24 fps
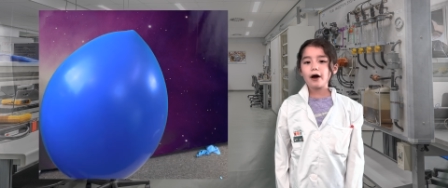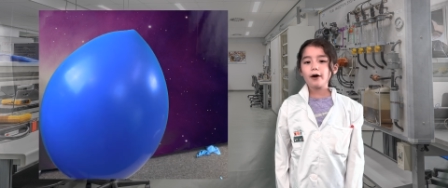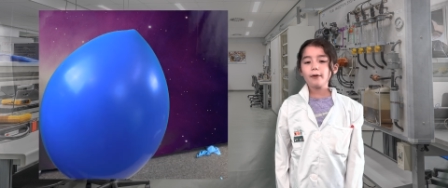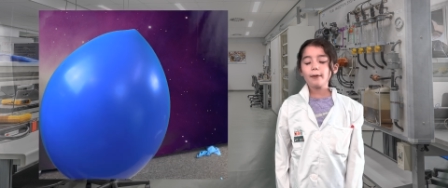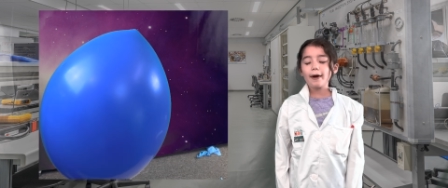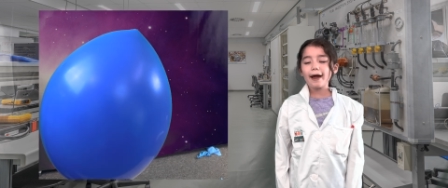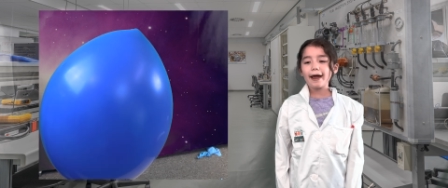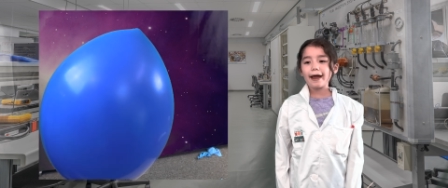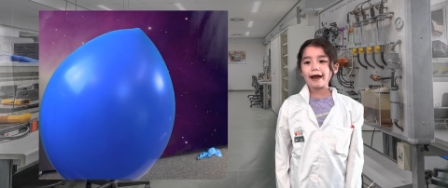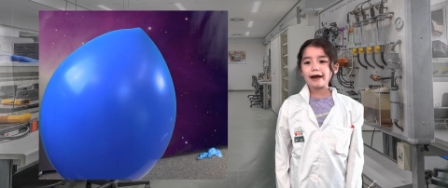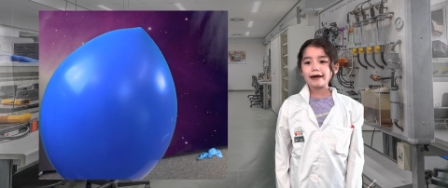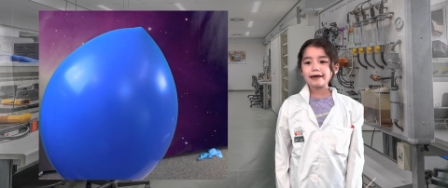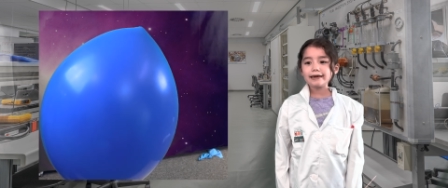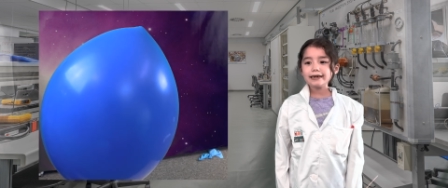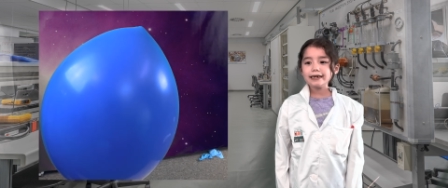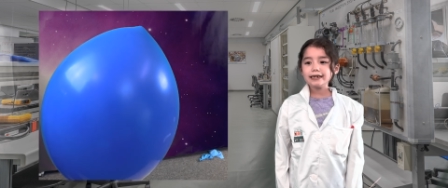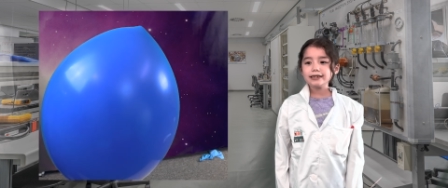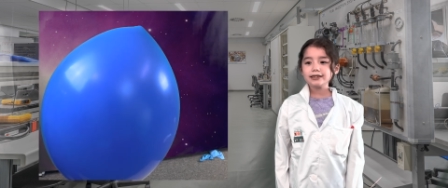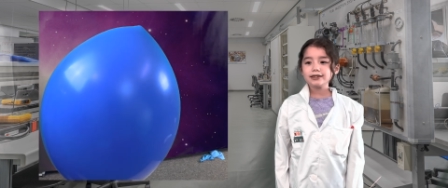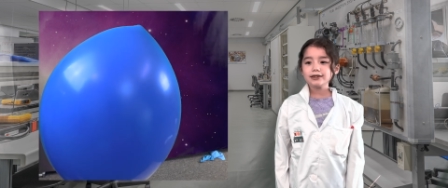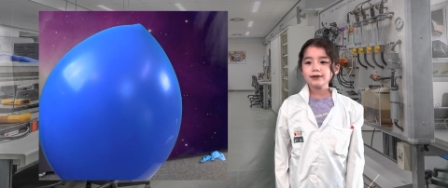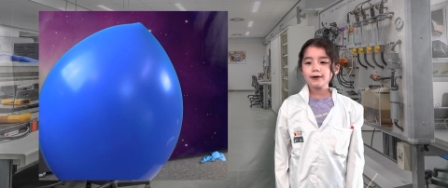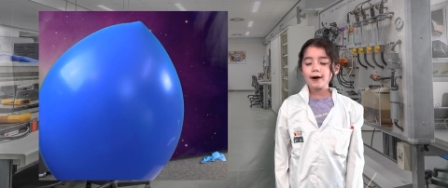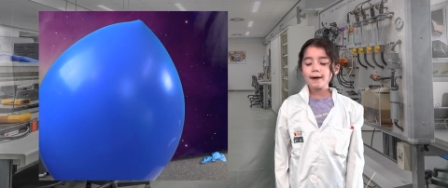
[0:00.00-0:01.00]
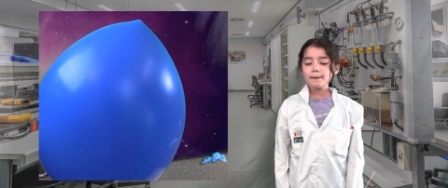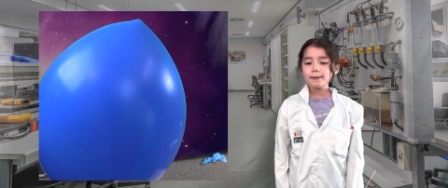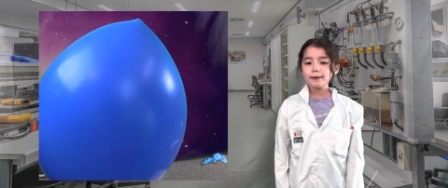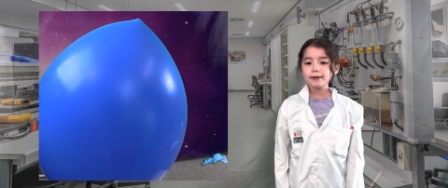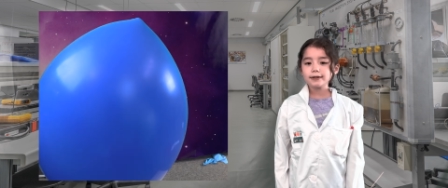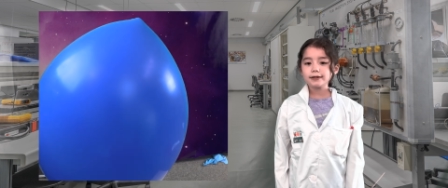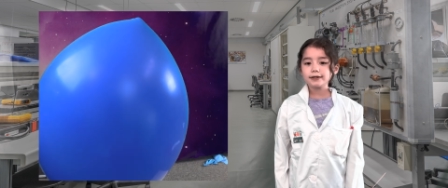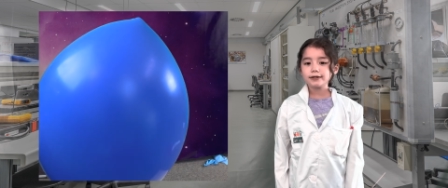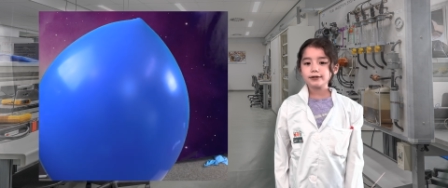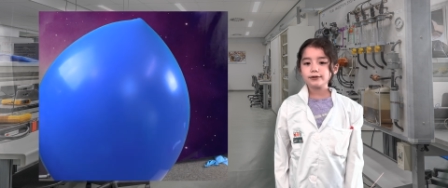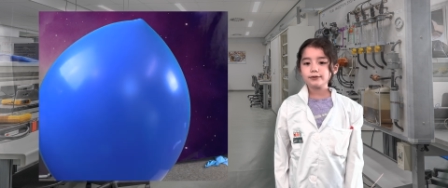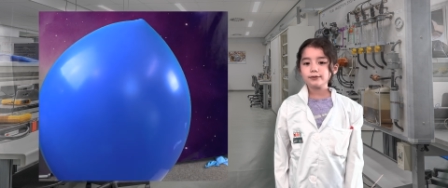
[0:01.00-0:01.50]
air into a
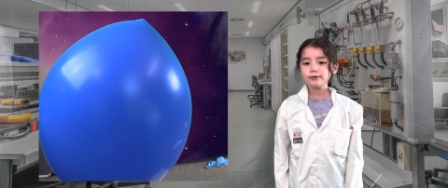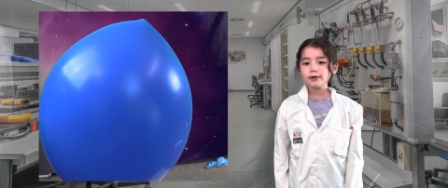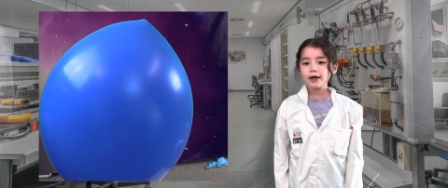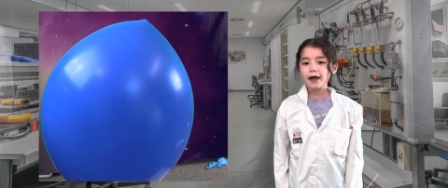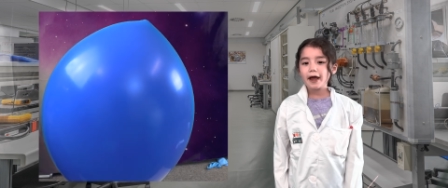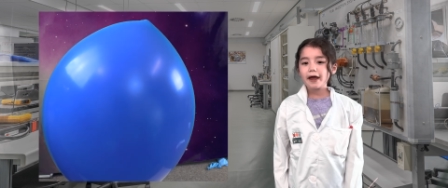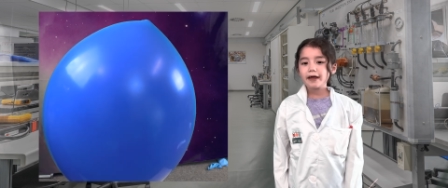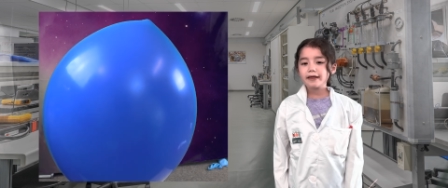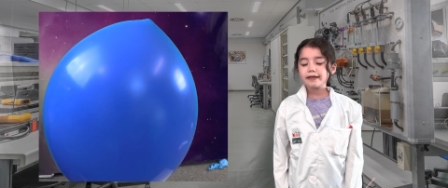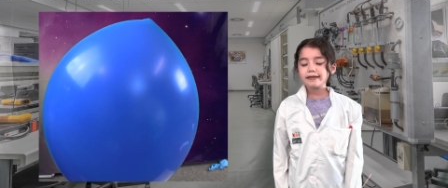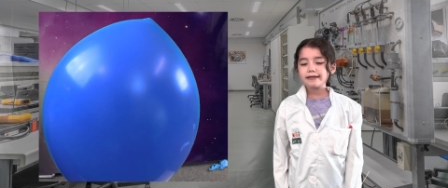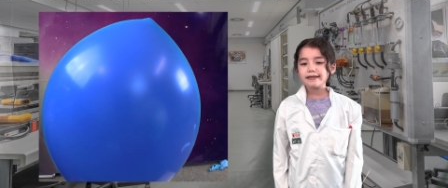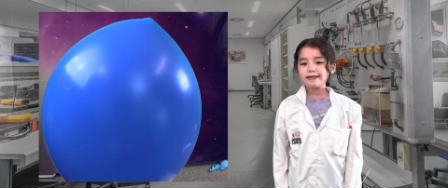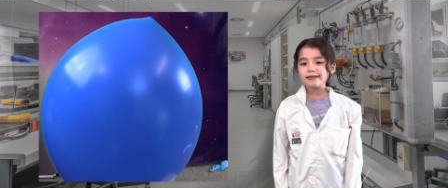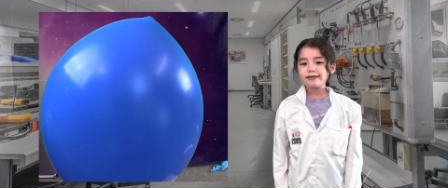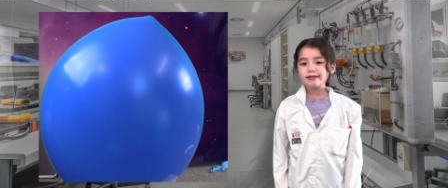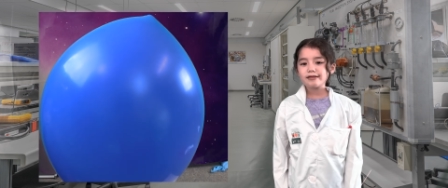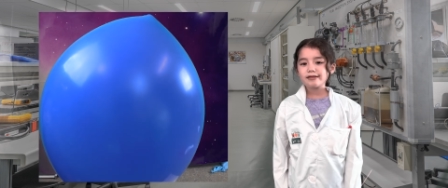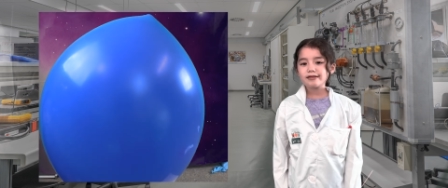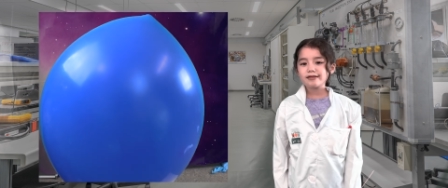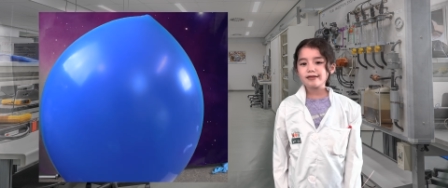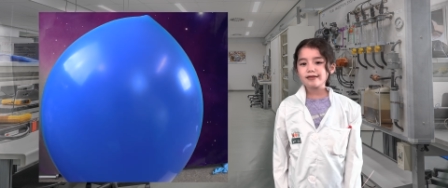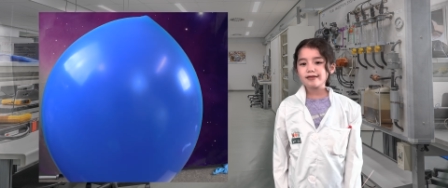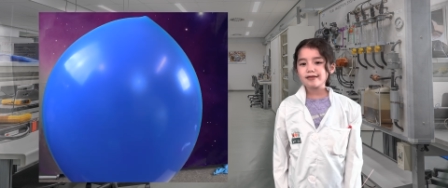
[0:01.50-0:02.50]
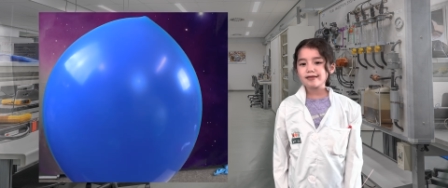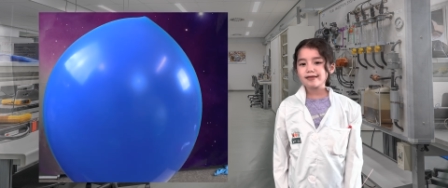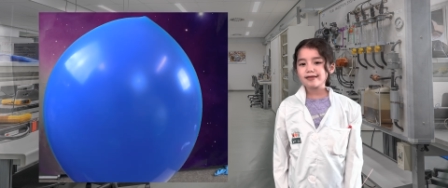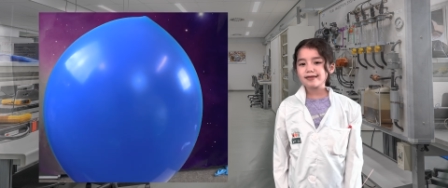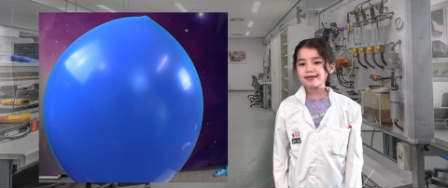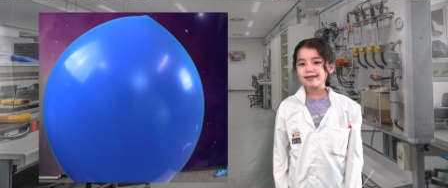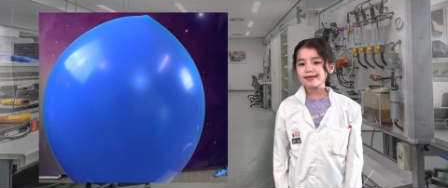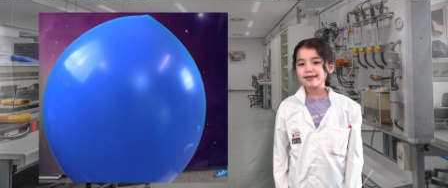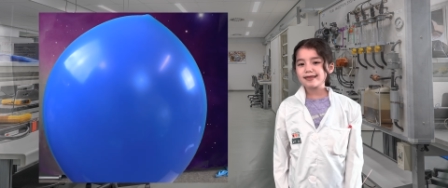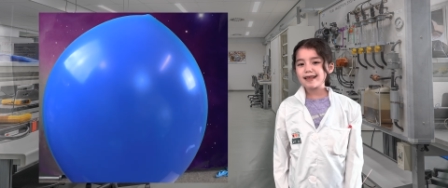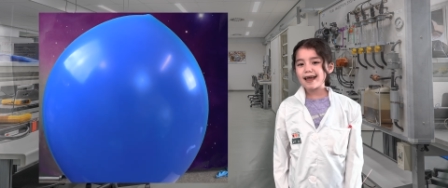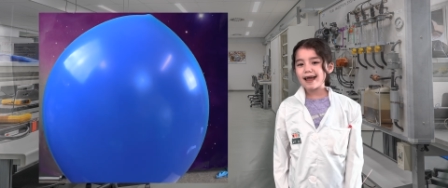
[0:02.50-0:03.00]
balloon,
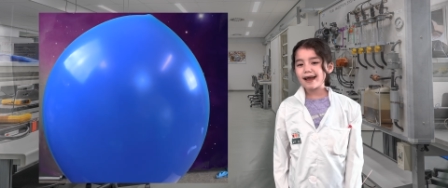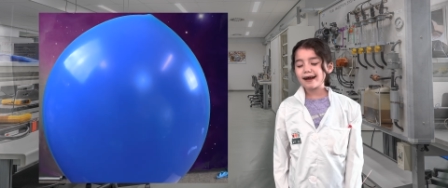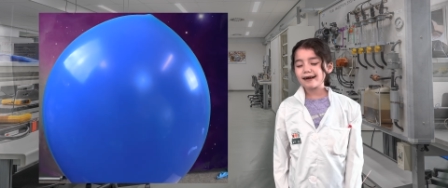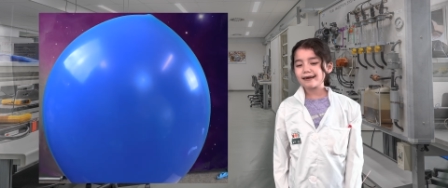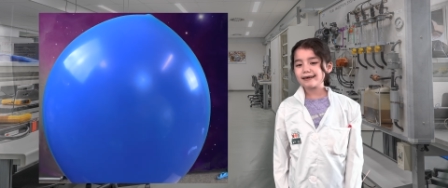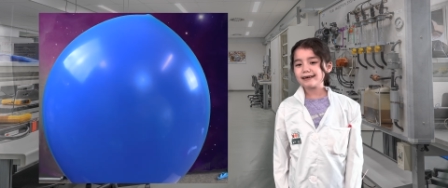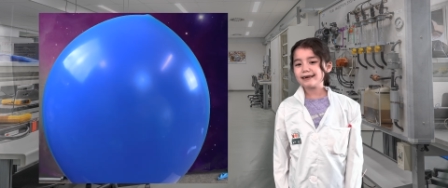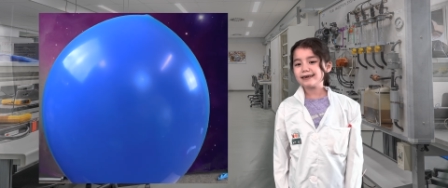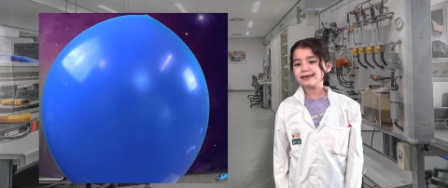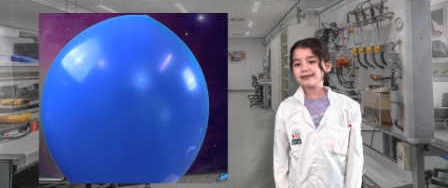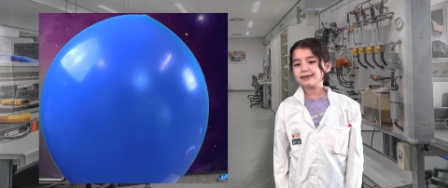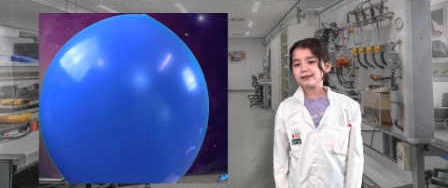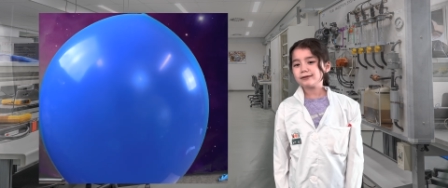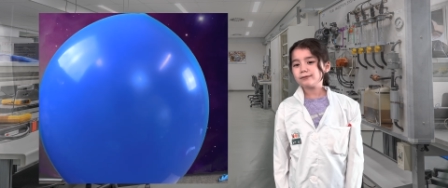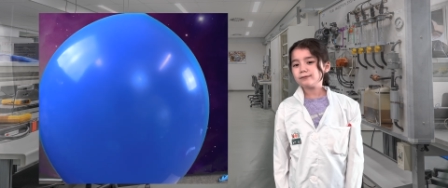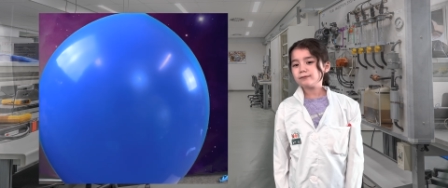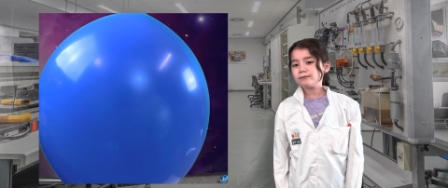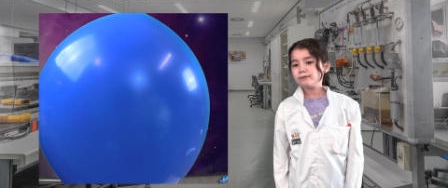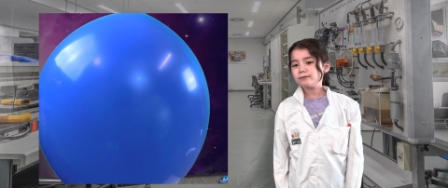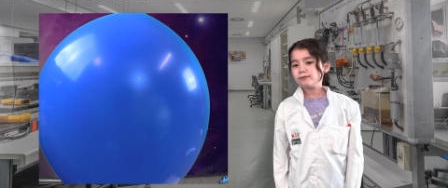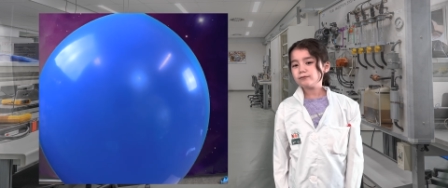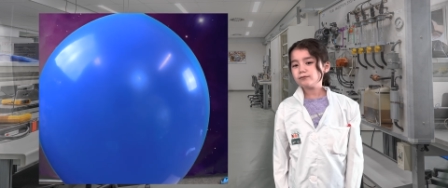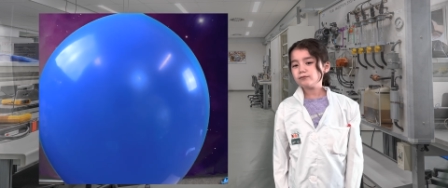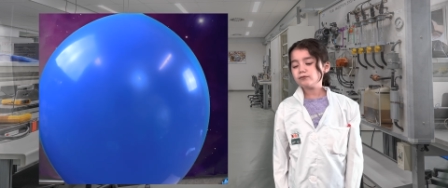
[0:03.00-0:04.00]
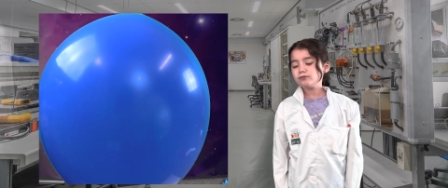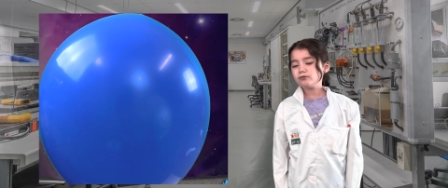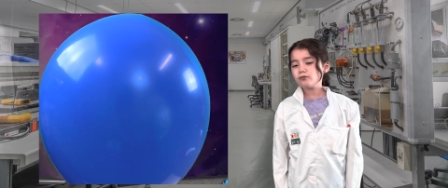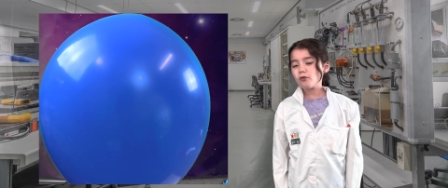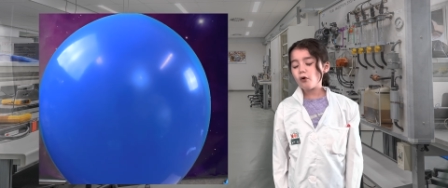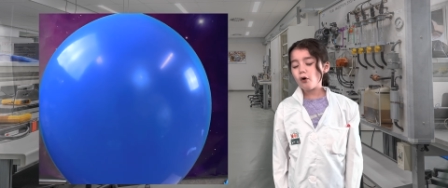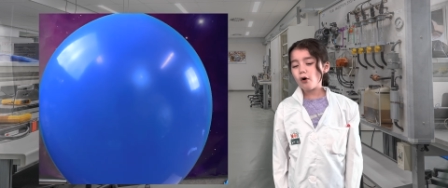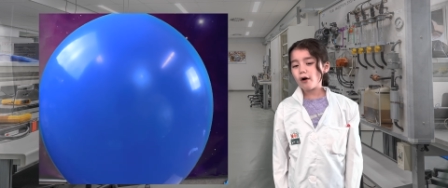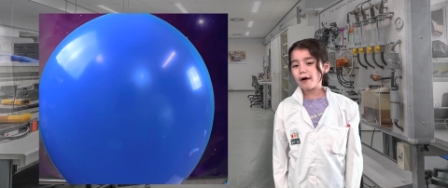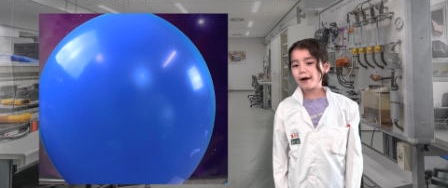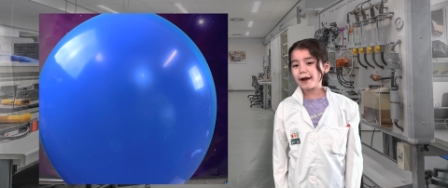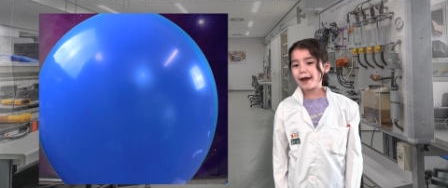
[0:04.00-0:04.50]
there is
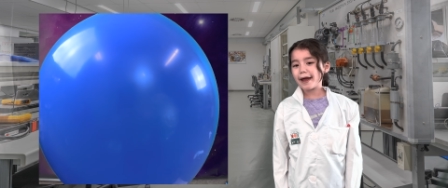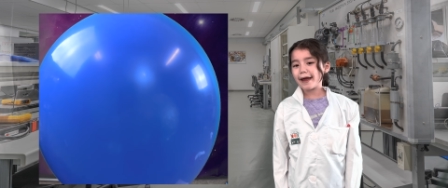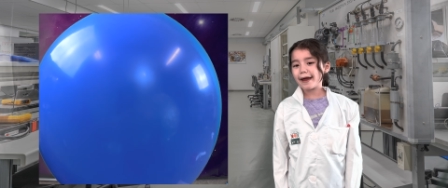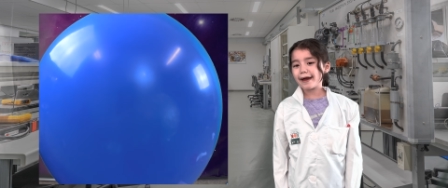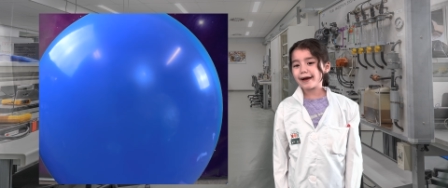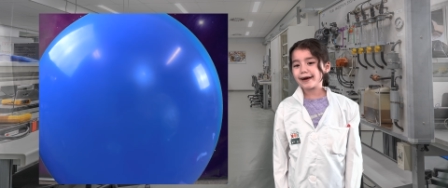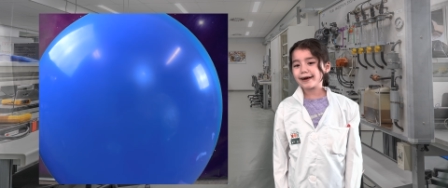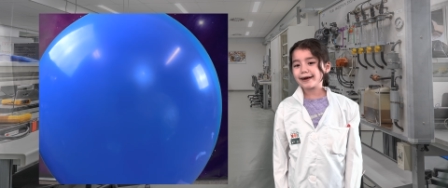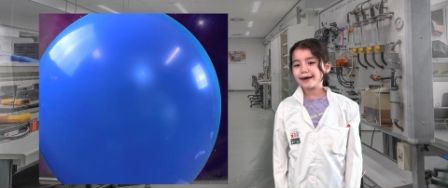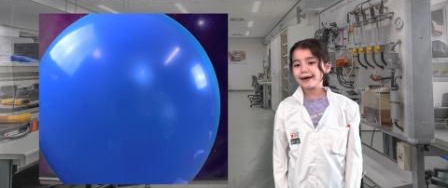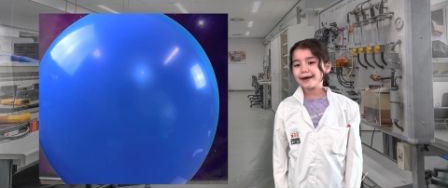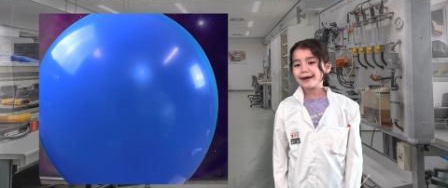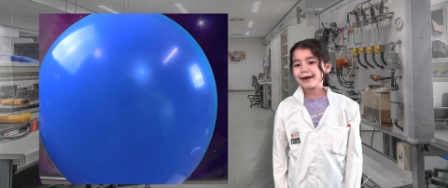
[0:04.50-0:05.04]
more air